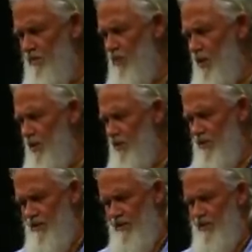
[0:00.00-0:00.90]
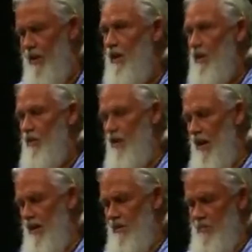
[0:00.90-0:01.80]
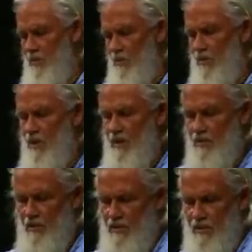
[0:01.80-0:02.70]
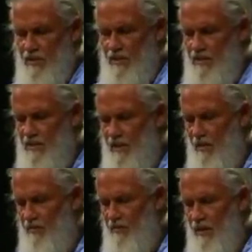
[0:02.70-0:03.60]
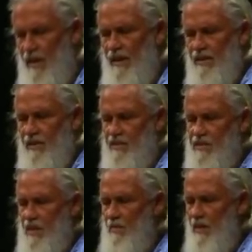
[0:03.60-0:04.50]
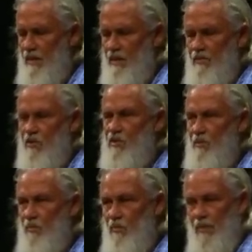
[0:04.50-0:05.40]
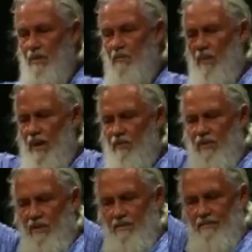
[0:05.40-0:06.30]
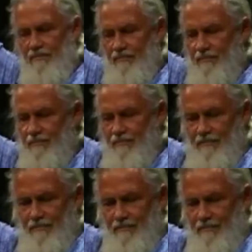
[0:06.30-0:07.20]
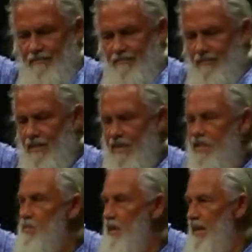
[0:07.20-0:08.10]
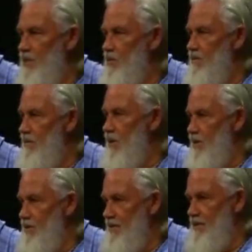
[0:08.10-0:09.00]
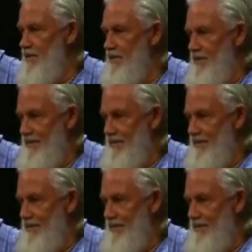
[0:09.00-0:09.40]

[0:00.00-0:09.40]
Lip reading: of consciousness, not pure consciousness itself. The summit of the supreme mountain, the expanse of consciousness.